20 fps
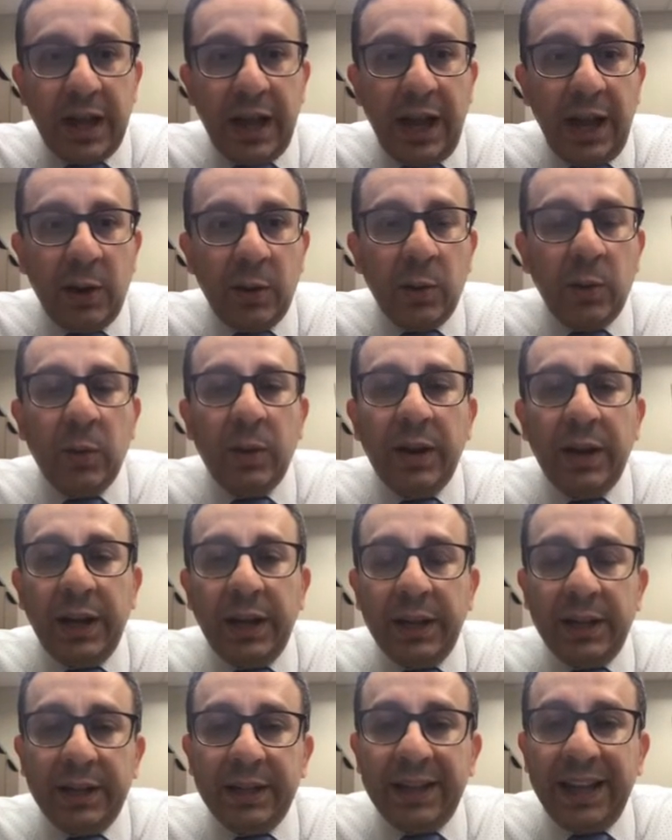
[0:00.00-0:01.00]
how
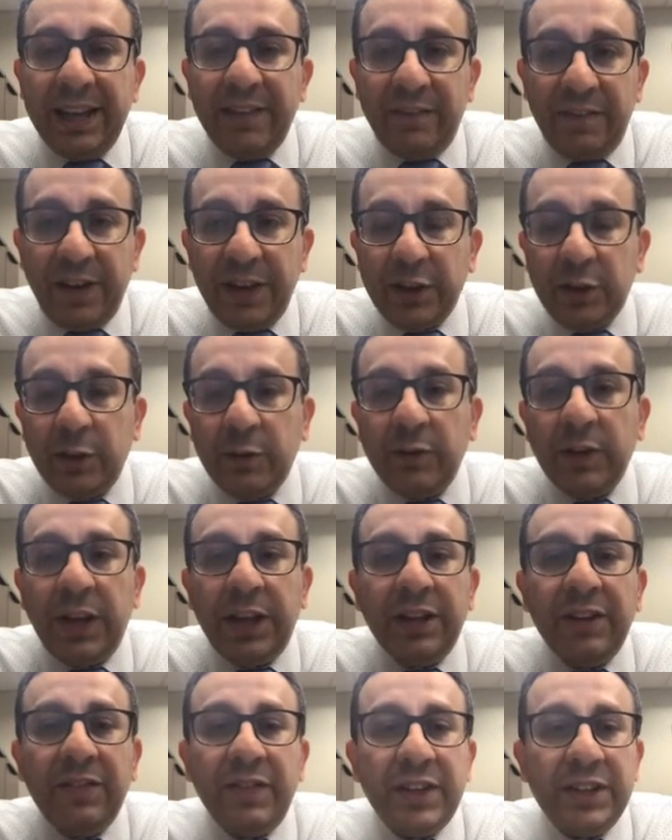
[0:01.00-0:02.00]
the effect of
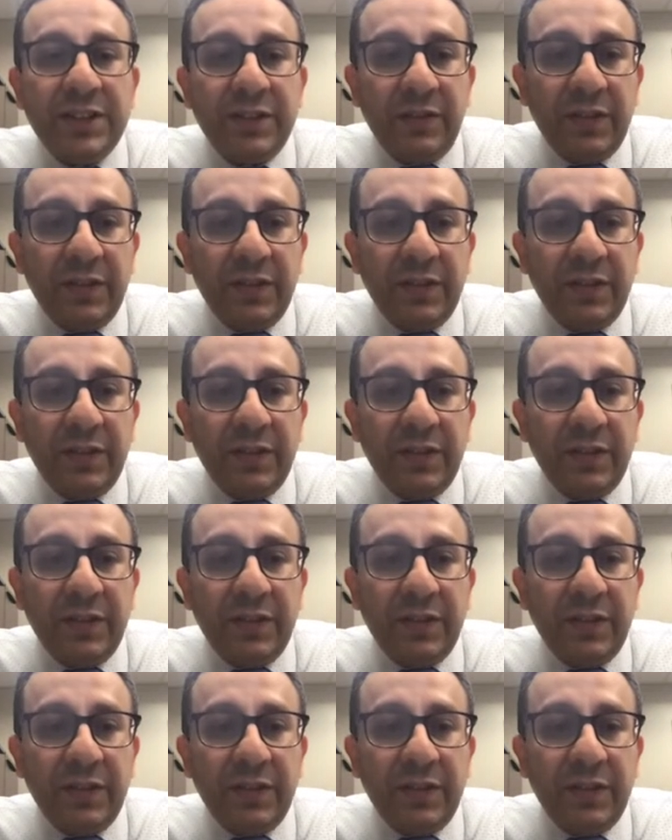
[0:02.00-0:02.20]
non-invasive